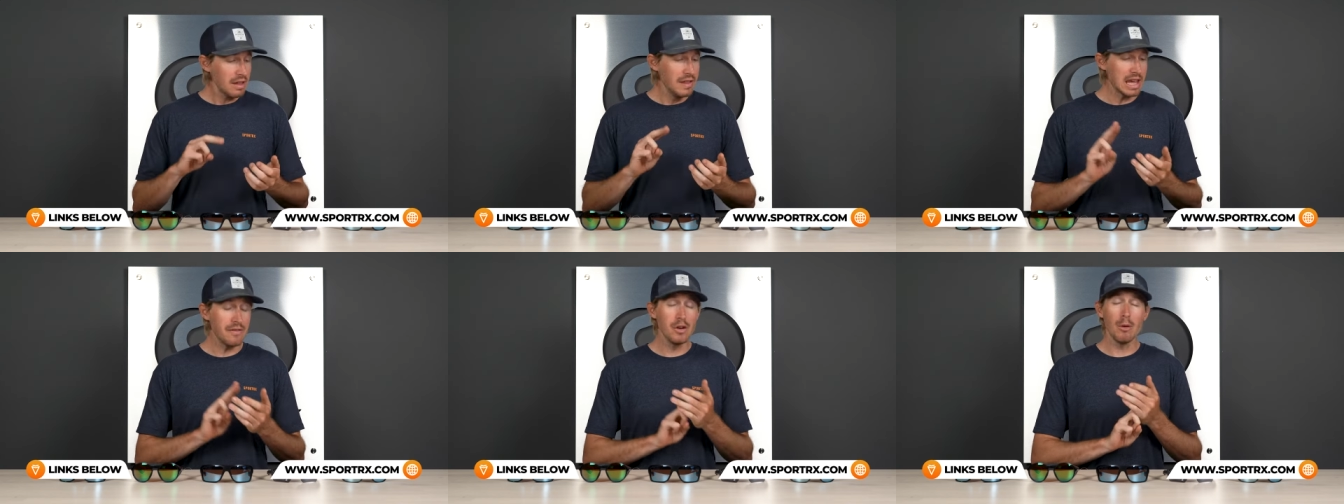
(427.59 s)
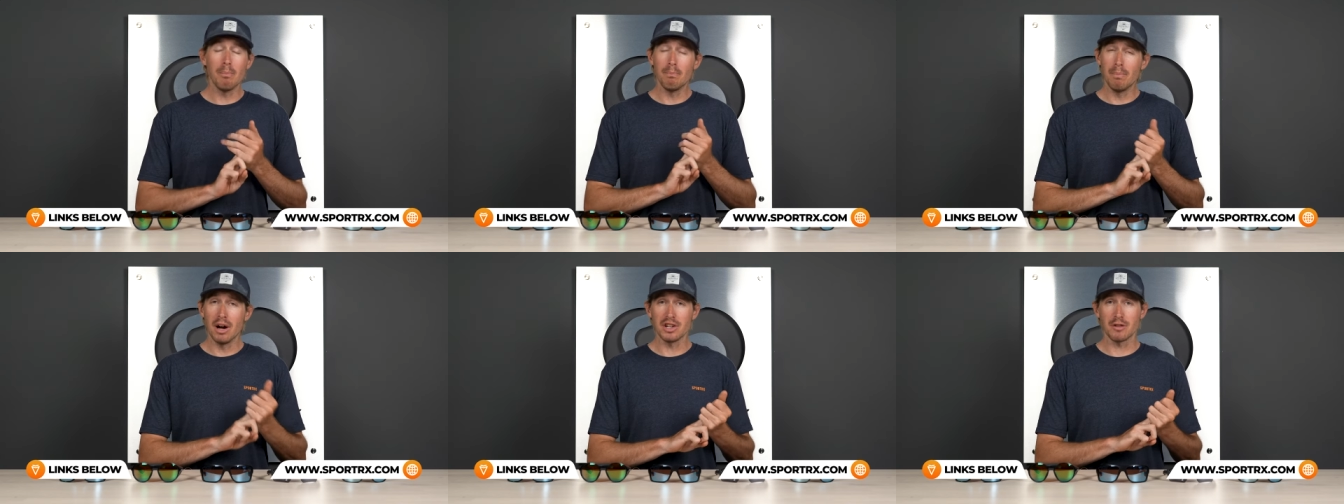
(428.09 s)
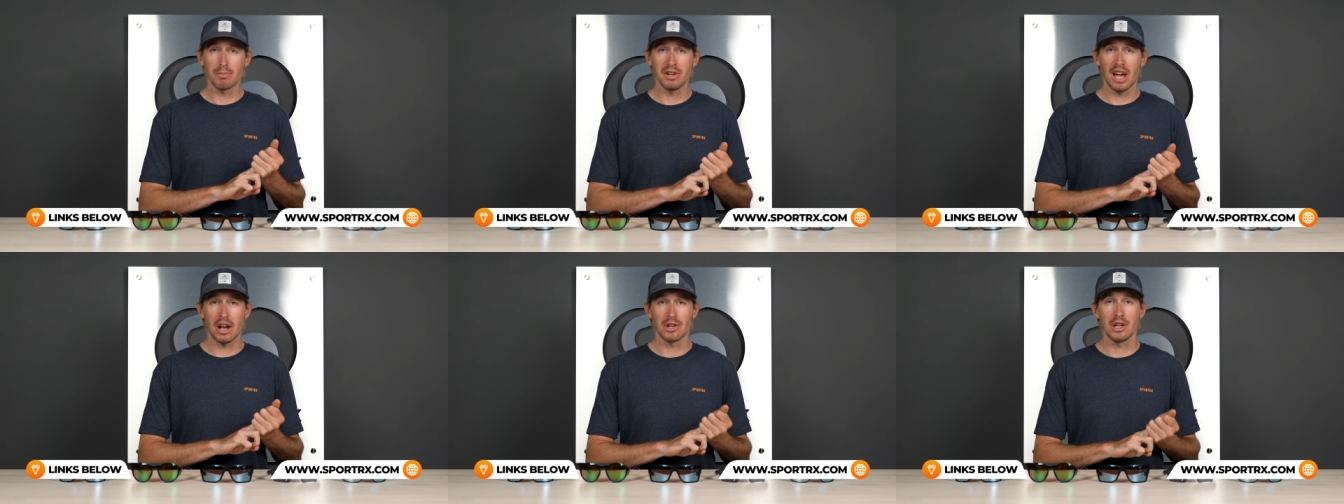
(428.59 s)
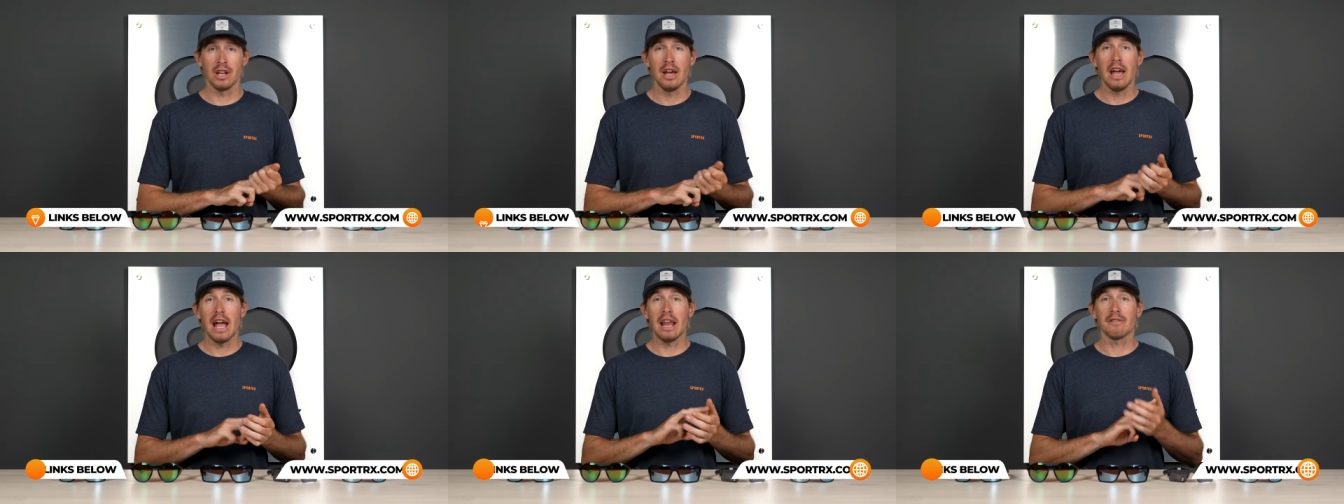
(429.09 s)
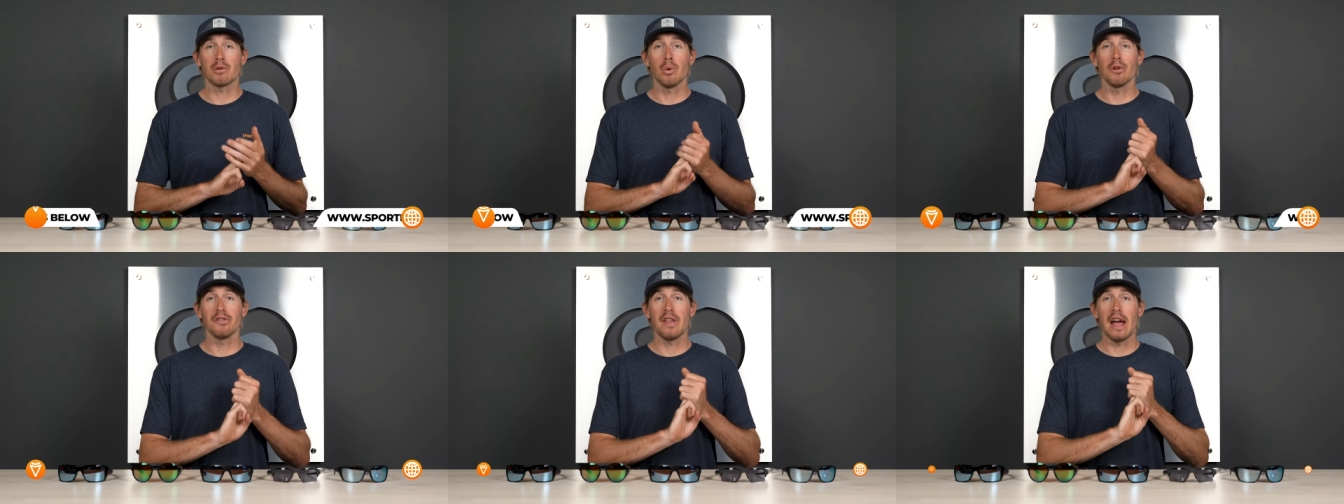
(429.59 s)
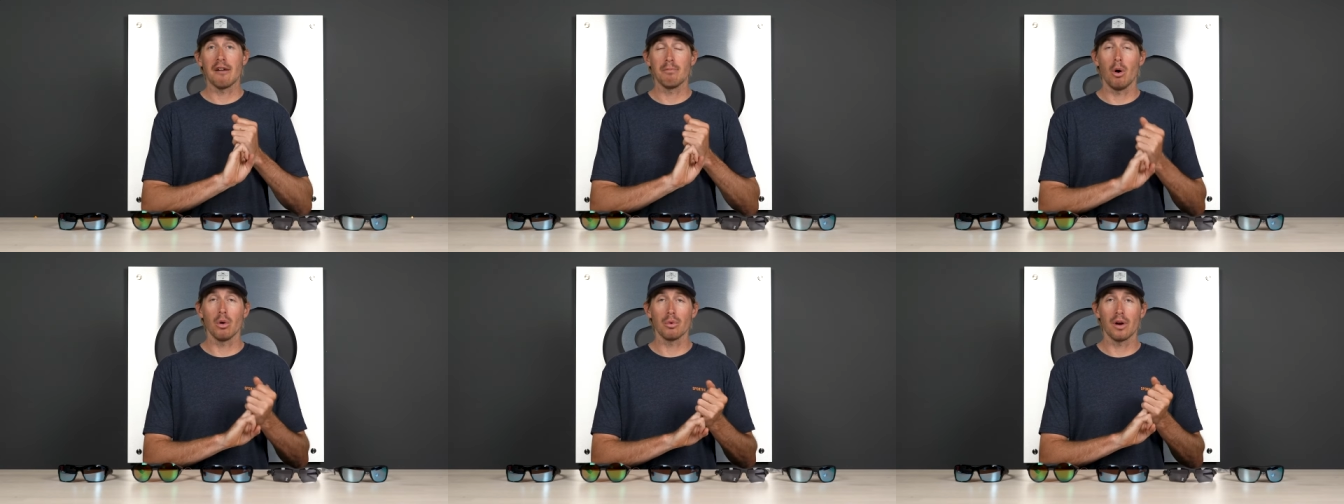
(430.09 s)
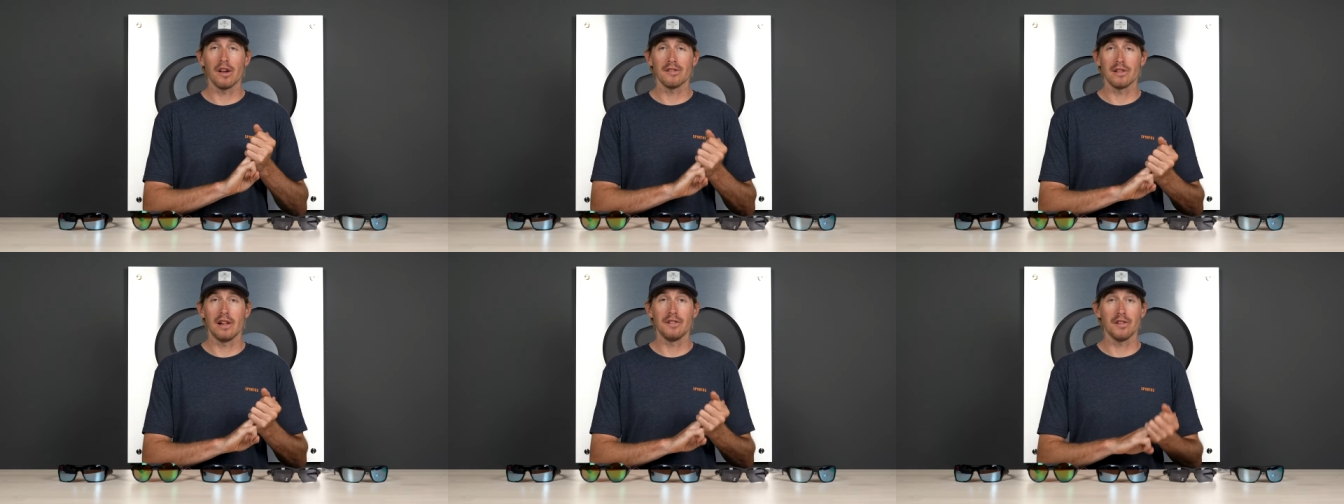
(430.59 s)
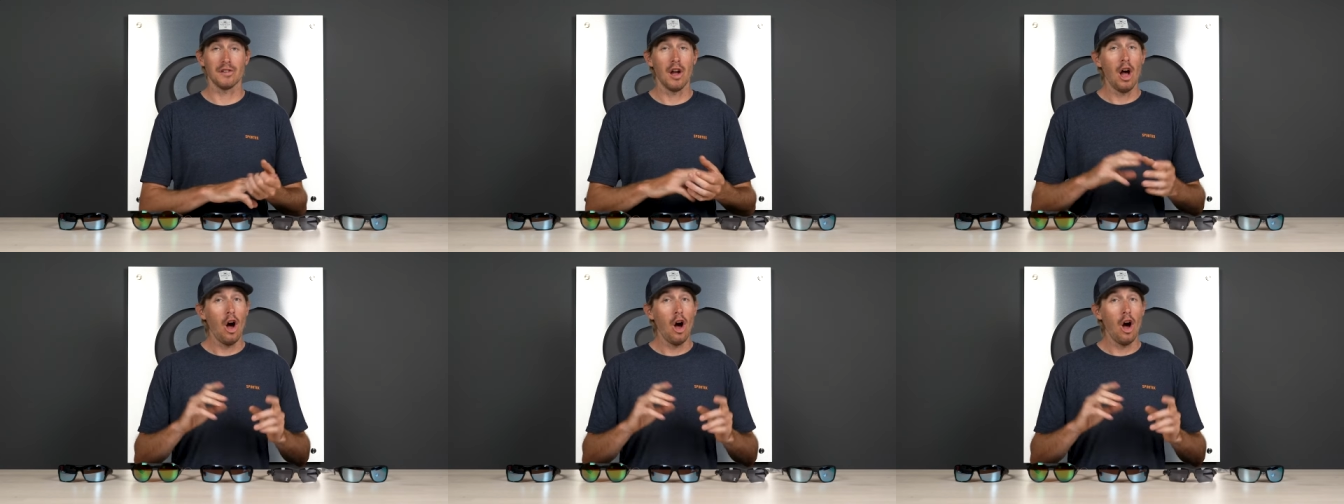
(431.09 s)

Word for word: they give you a bunch of protection, and of course they have polarized lenses